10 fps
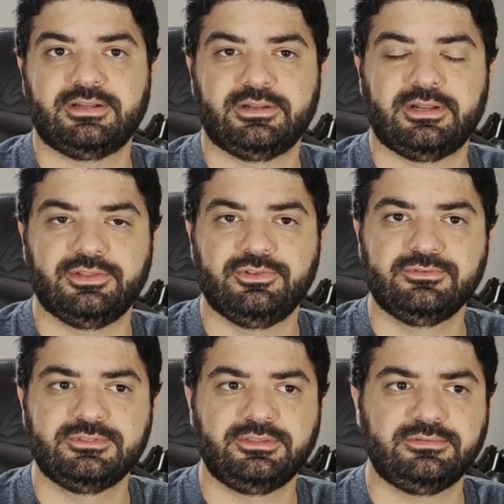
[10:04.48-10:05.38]
are
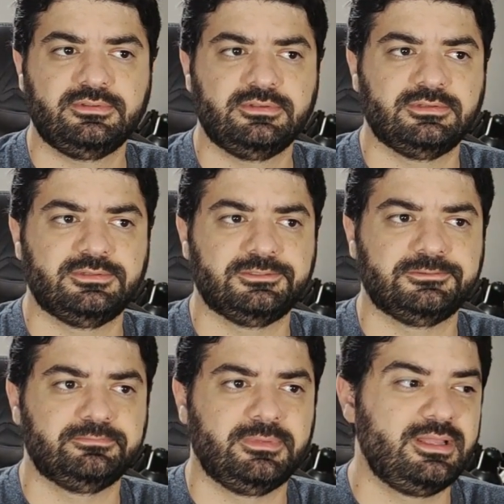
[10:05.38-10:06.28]
using.
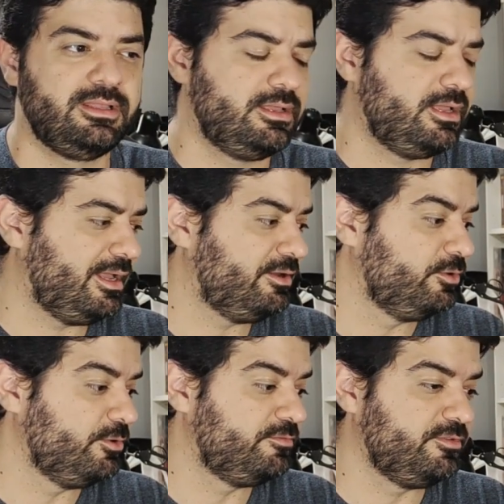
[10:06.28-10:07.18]
I
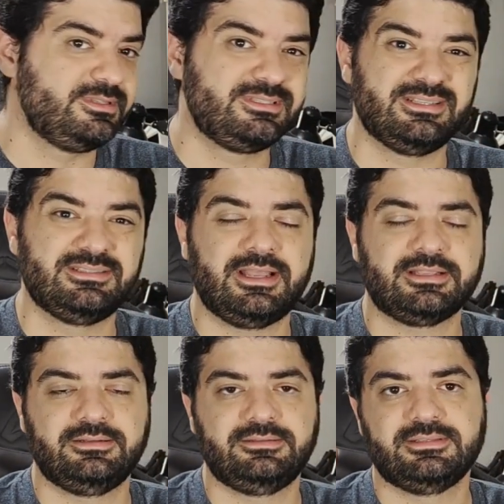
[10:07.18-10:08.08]
don't know if it's
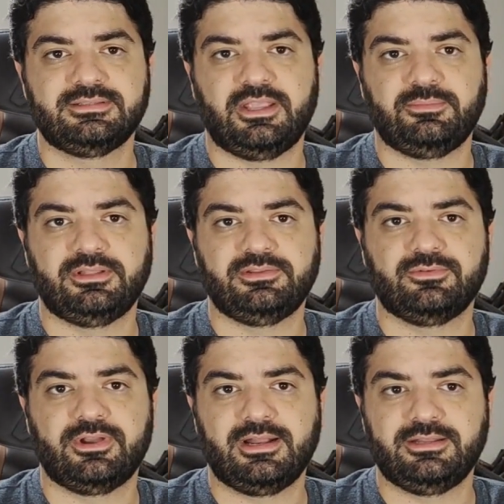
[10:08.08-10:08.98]
exactly the same
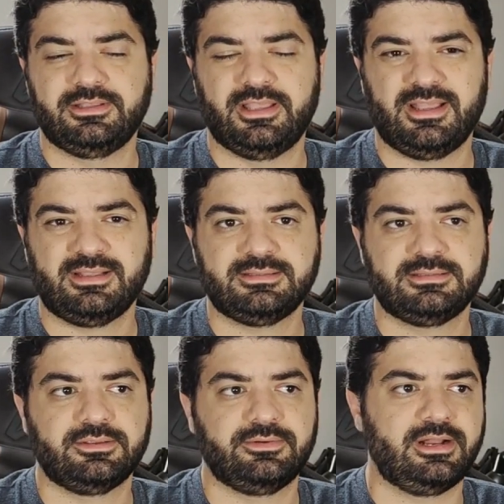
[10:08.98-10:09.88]
that Creality
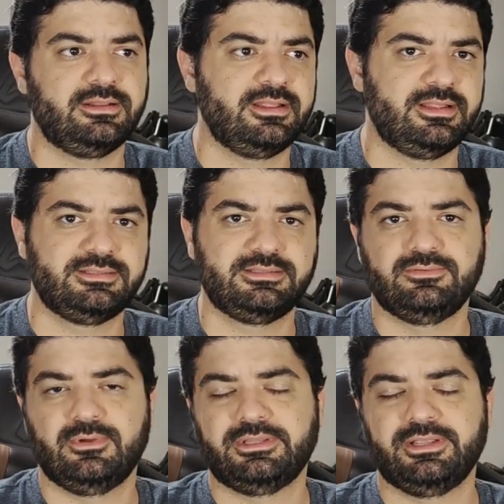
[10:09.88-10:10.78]
has. Creality has
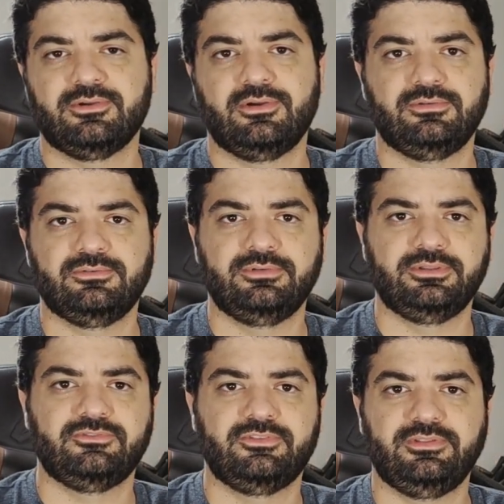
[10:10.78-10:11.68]
is what they
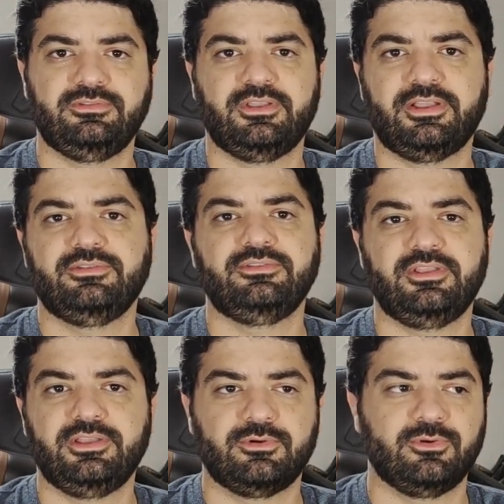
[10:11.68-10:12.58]
call
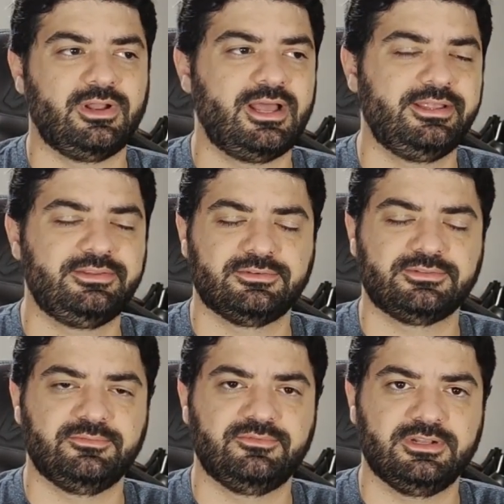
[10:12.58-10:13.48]
integral light or
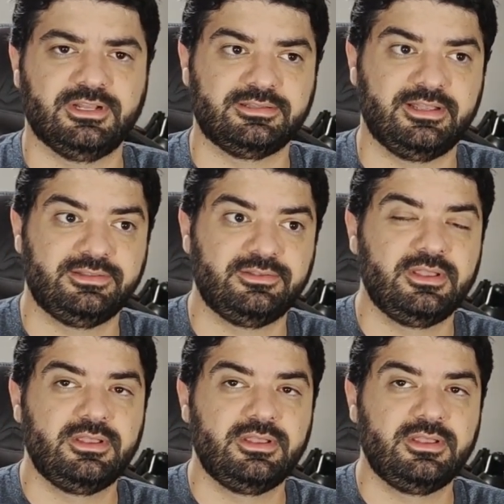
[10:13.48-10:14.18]
something like that,